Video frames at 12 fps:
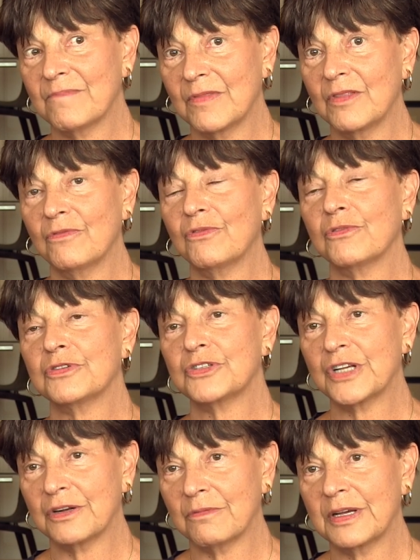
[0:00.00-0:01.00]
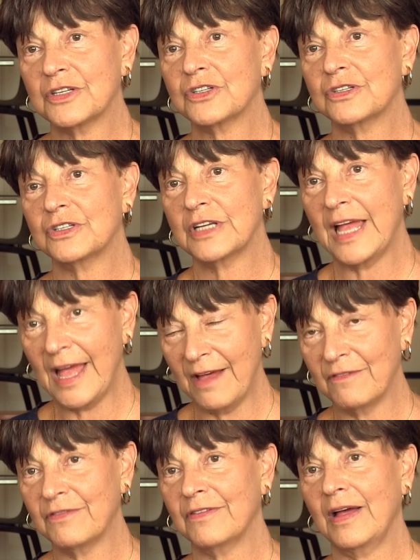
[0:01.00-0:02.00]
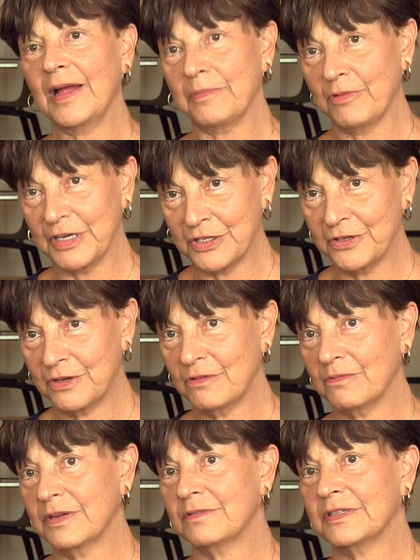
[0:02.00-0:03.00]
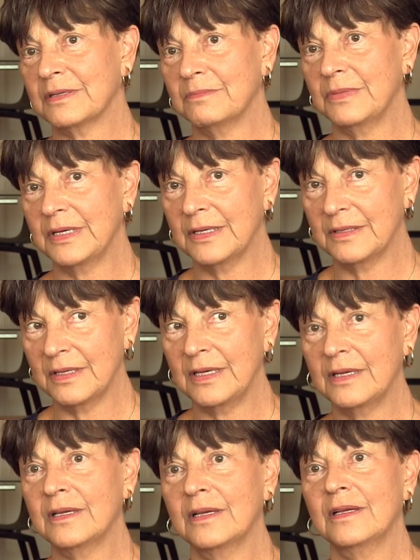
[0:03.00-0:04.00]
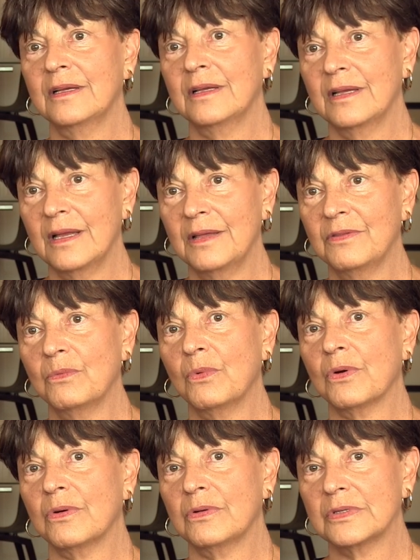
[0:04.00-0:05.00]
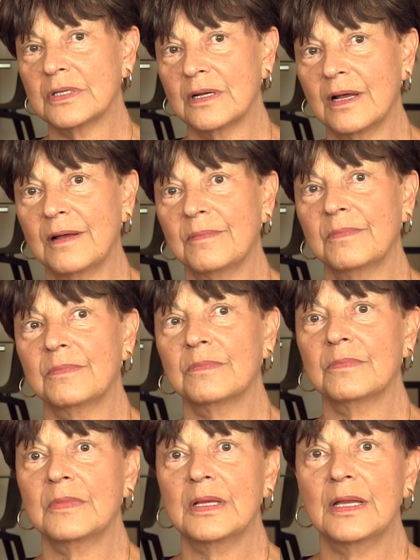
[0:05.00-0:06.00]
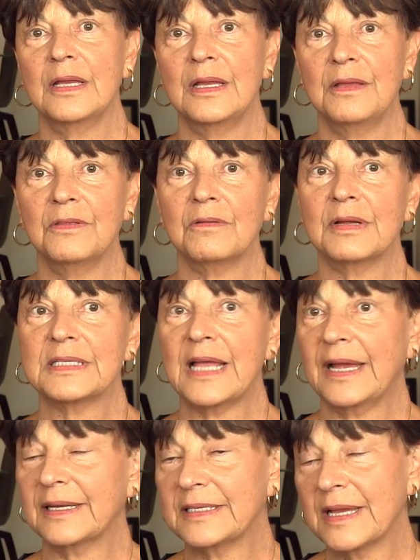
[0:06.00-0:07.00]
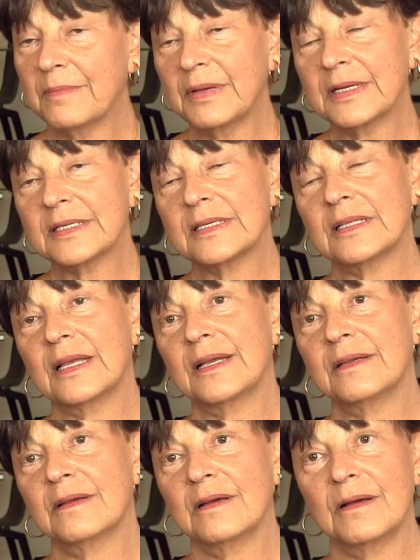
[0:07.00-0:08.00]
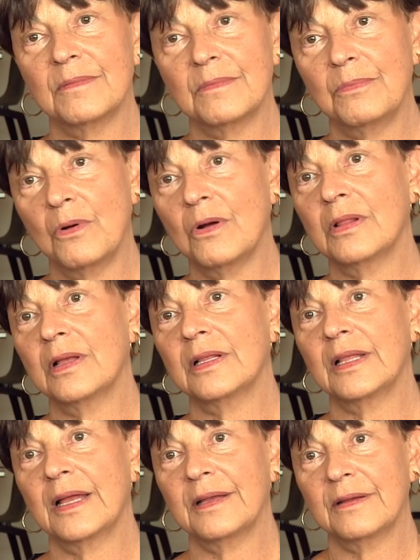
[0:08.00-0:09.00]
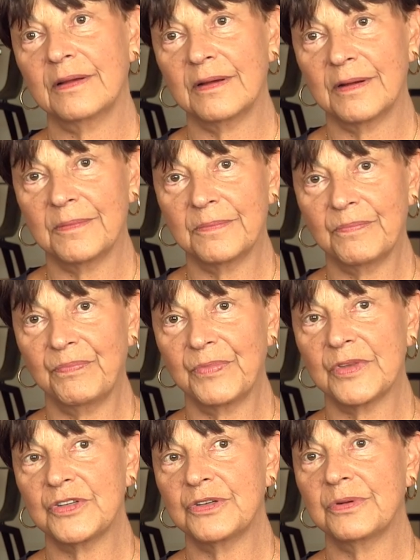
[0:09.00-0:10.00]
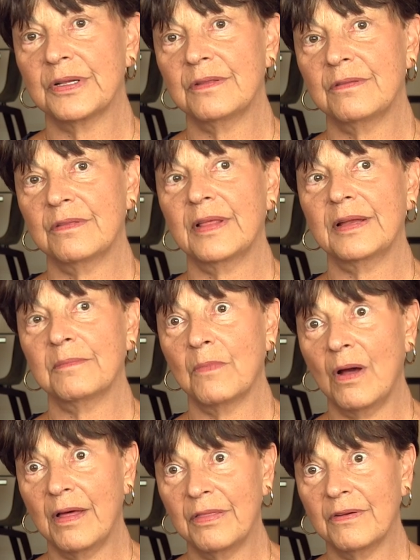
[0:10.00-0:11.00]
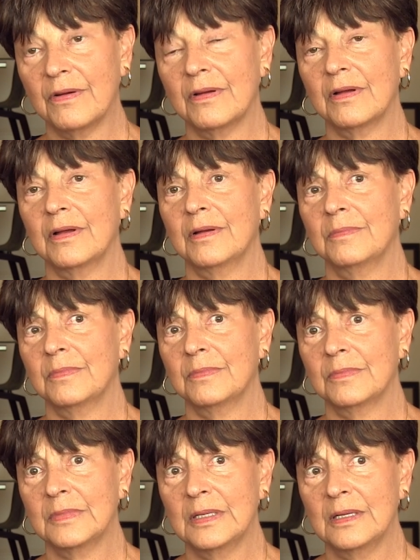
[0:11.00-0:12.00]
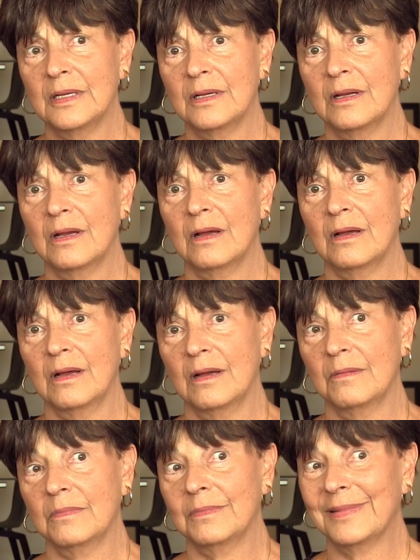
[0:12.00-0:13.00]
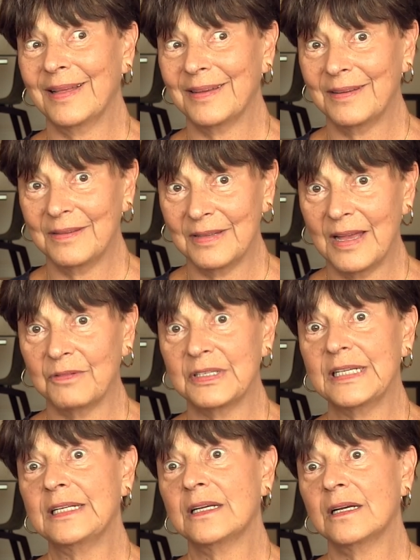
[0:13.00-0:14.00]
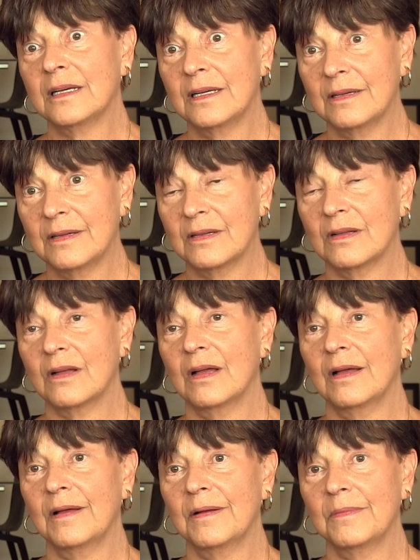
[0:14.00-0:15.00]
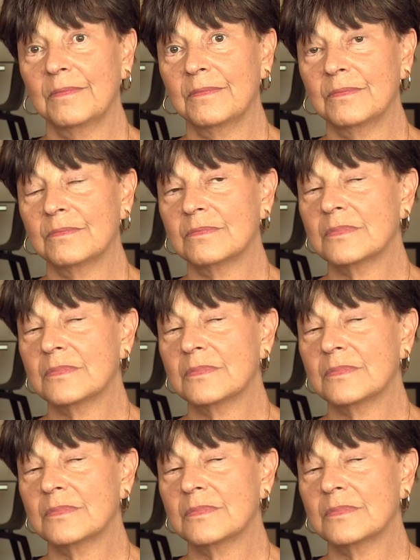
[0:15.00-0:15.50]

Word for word: the first generation to have high pressured careers and be in the in the world, um, either as academics like um, Paula, like um, Judith, like Martha, um, um, like now Dina. Uh,